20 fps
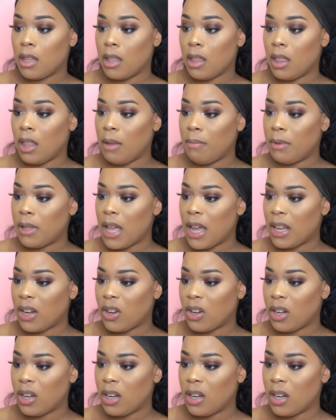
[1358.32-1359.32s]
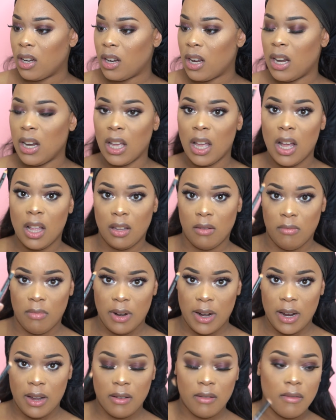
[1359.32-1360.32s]
lip liner in the color
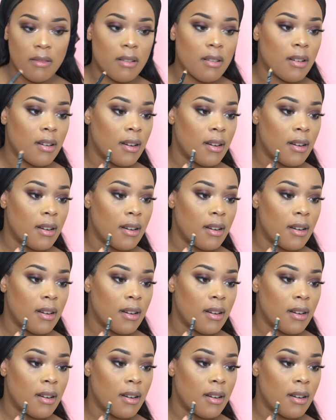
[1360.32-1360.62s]
brown,